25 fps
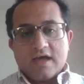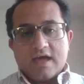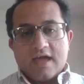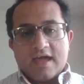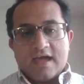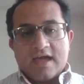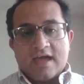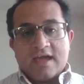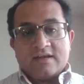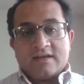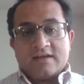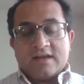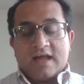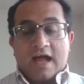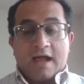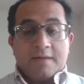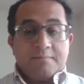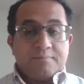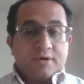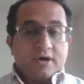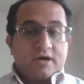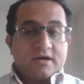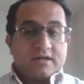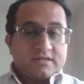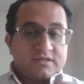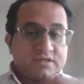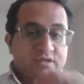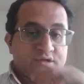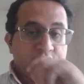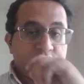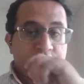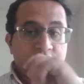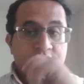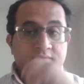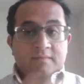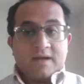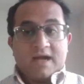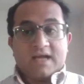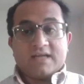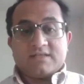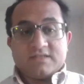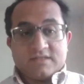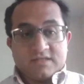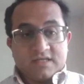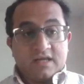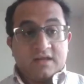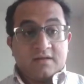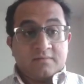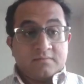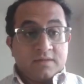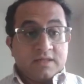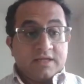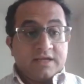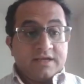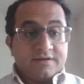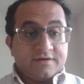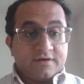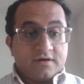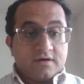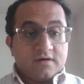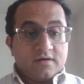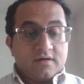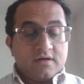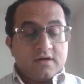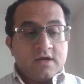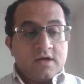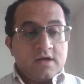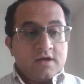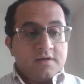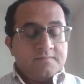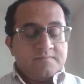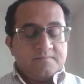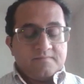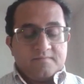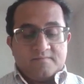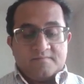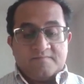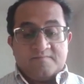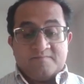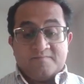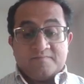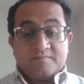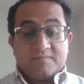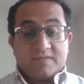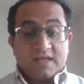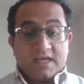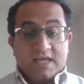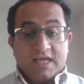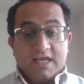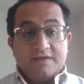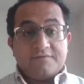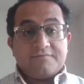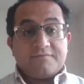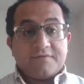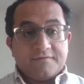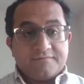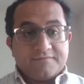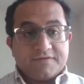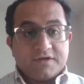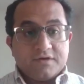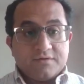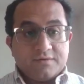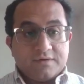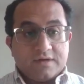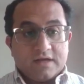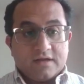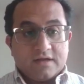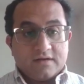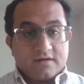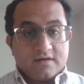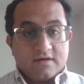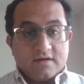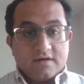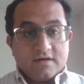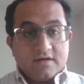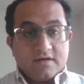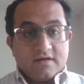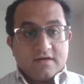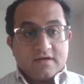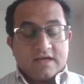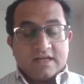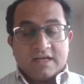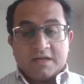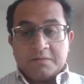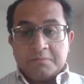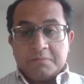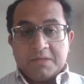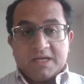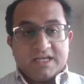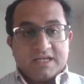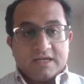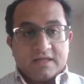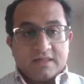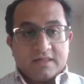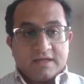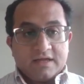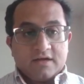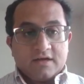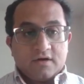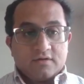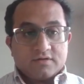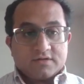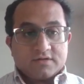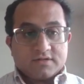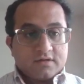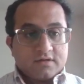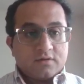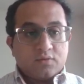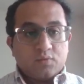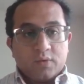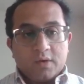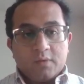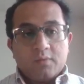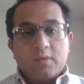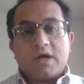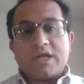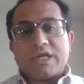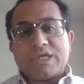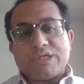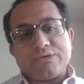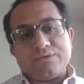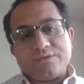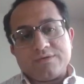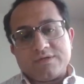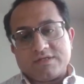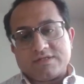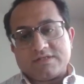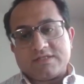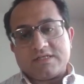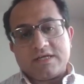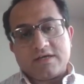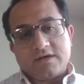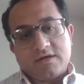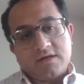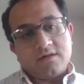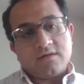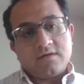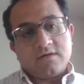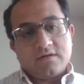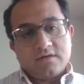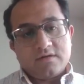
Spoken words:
And I brought it to my team leader. He reviewed it and immediately goes, we want to do this deal.